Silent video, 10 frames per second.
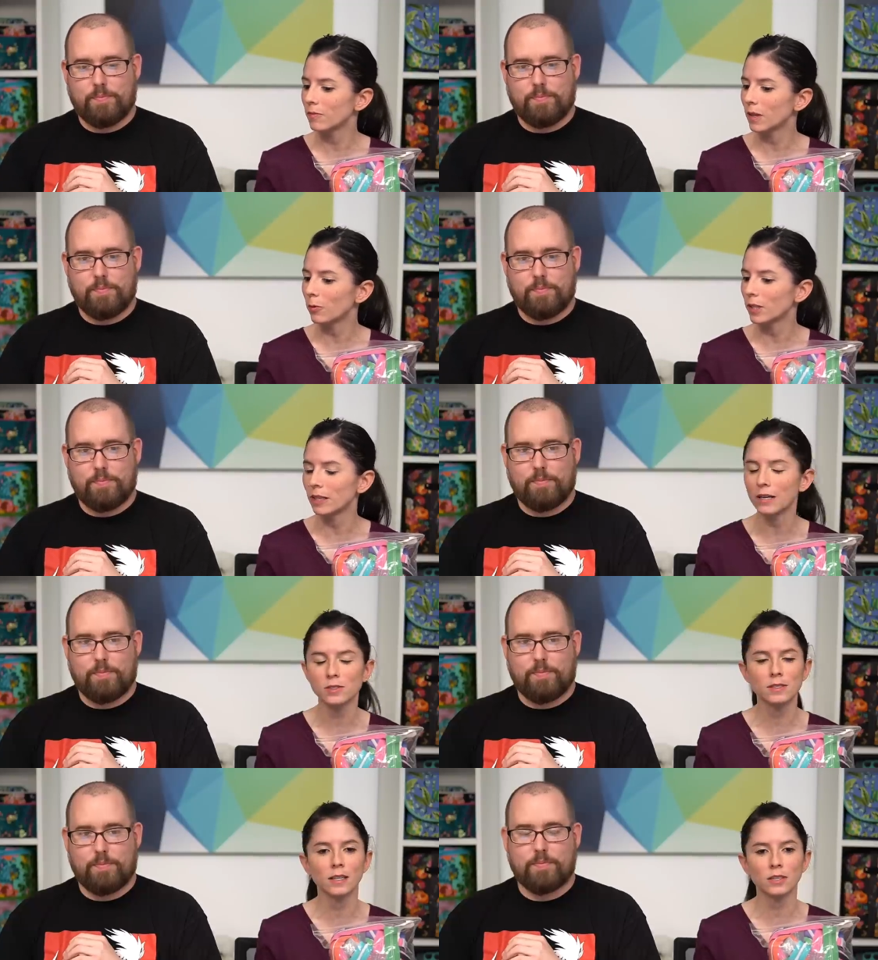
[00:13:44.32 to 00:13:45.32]
Speaker 1: we'll announce
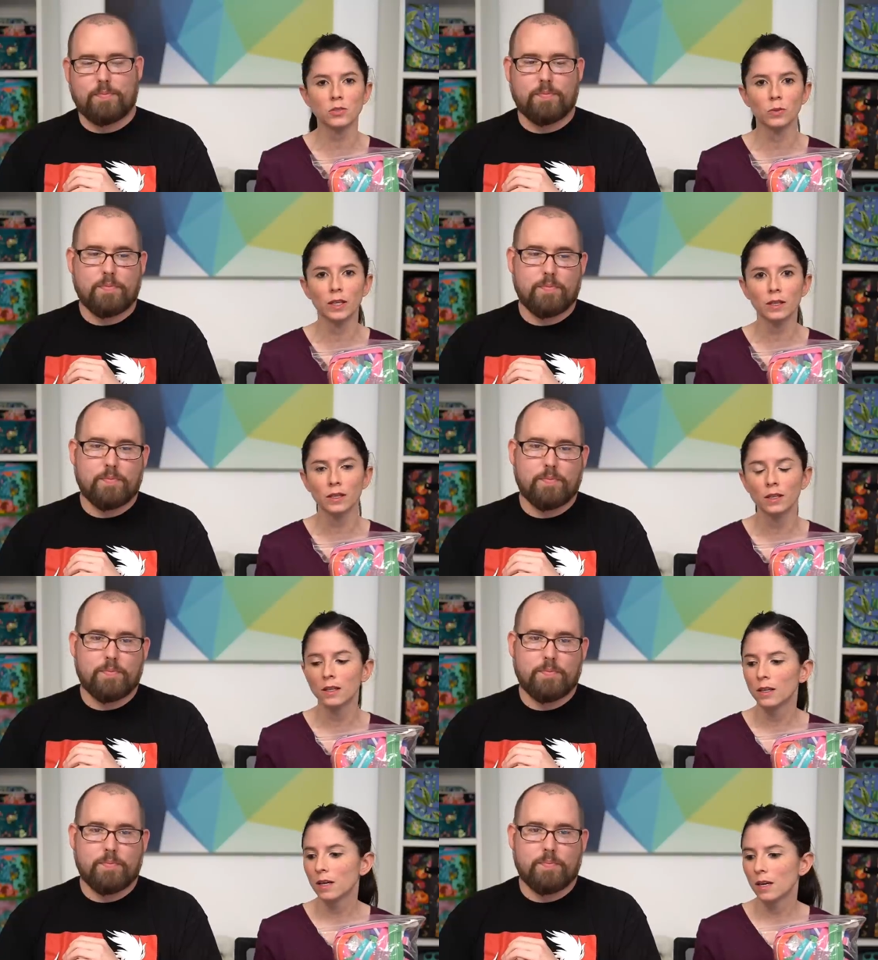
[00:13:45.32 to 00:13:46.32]
next week.
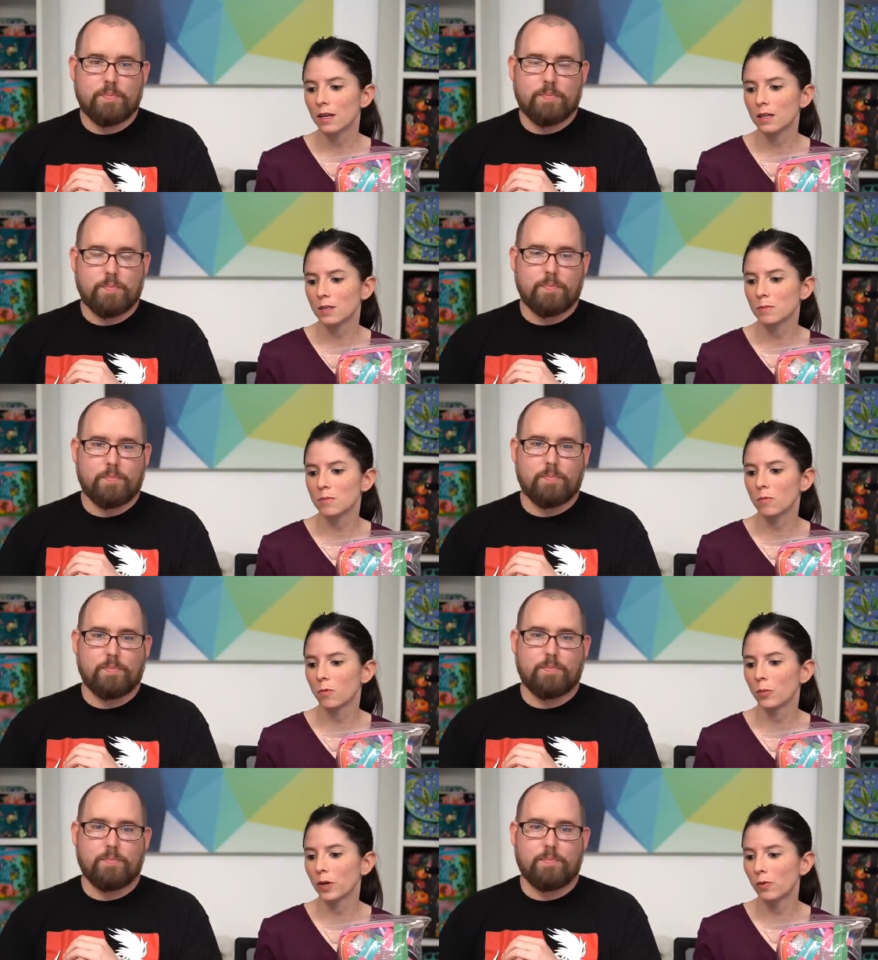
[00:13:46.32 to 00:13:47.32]
We'll
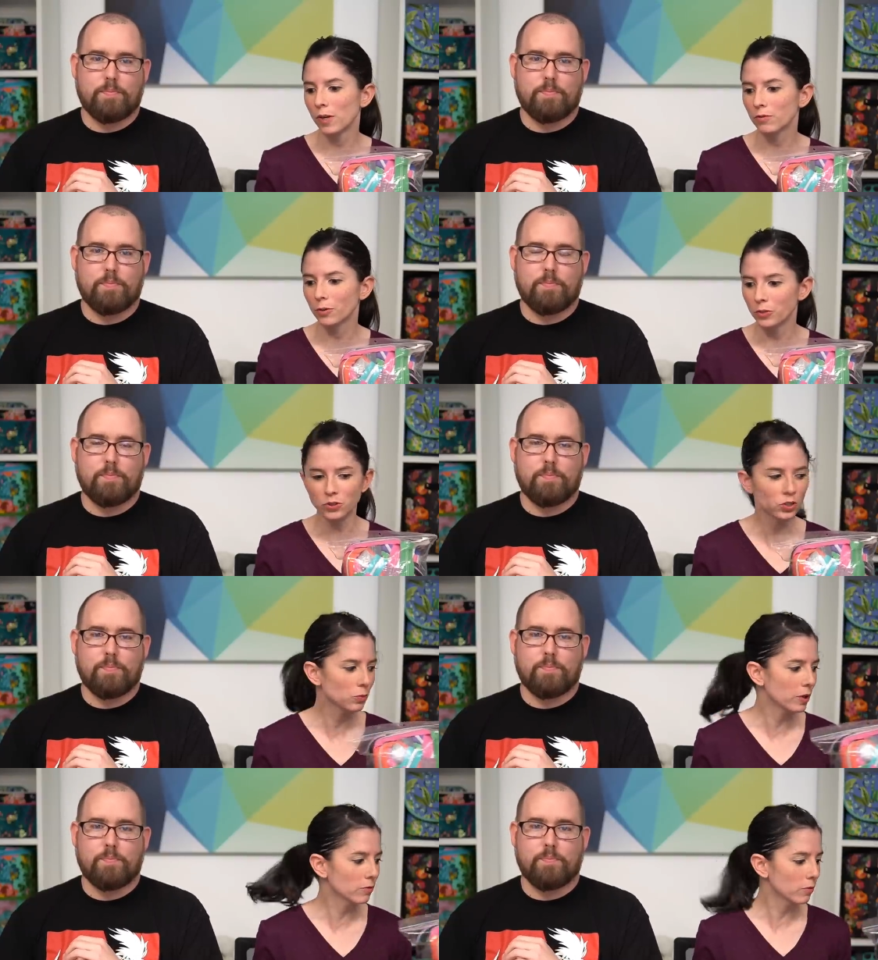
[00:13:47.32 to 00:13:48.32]
pick one from YouTube,
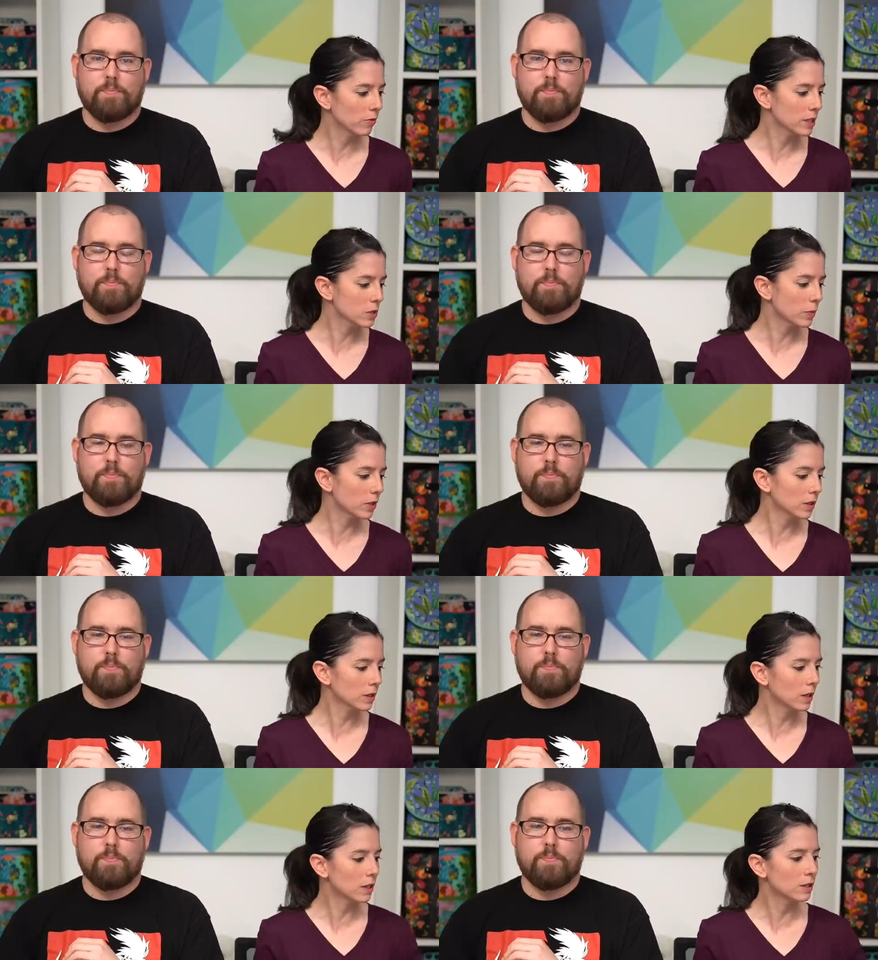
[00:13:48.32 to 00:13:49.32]
one from Facebook.
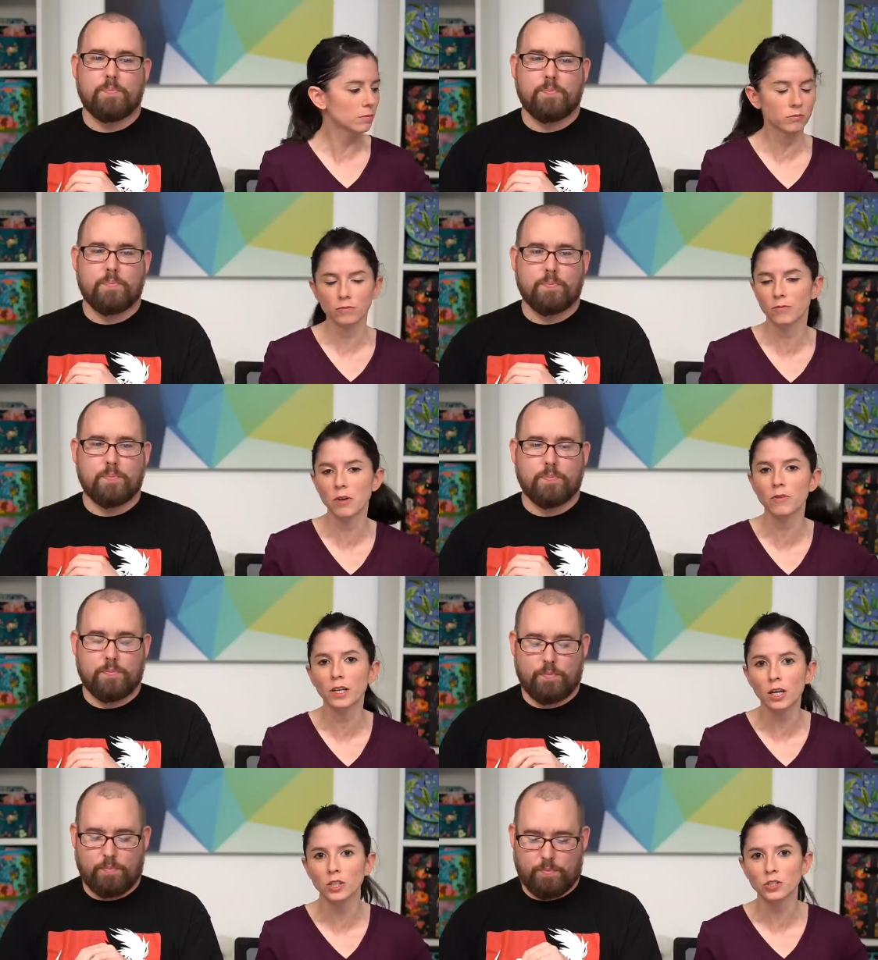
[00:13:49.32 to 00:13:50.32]
Favorite
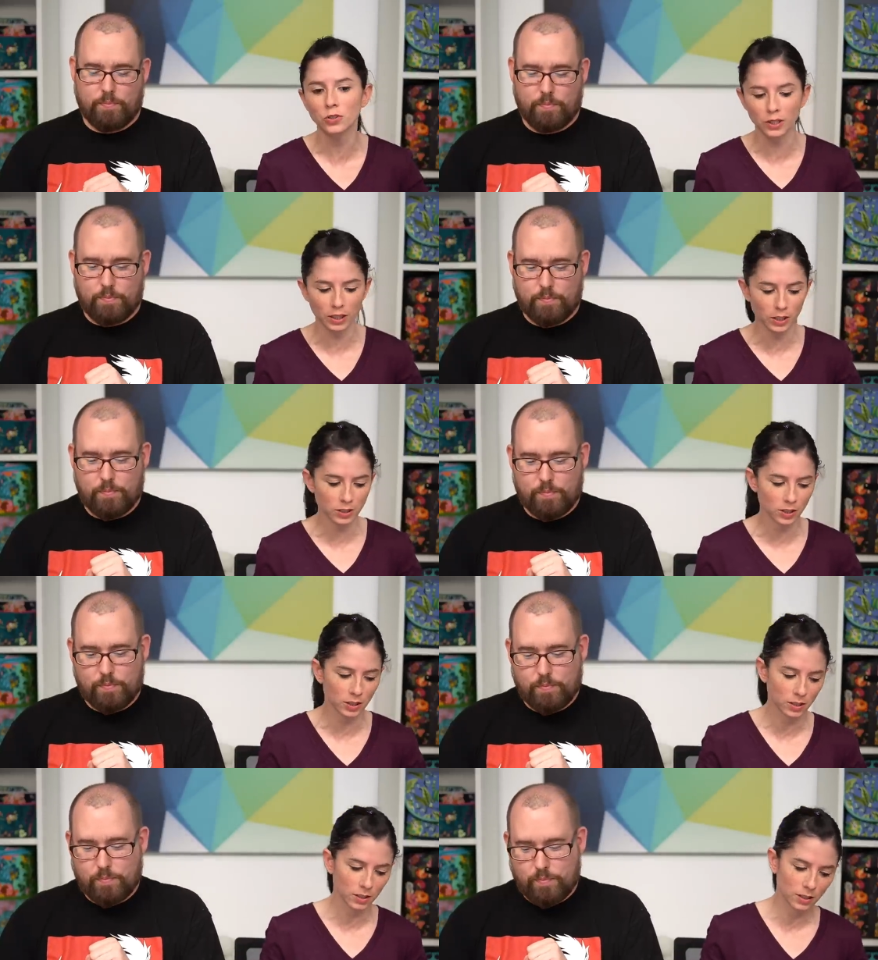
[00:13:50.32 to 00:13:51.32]
cartoon character.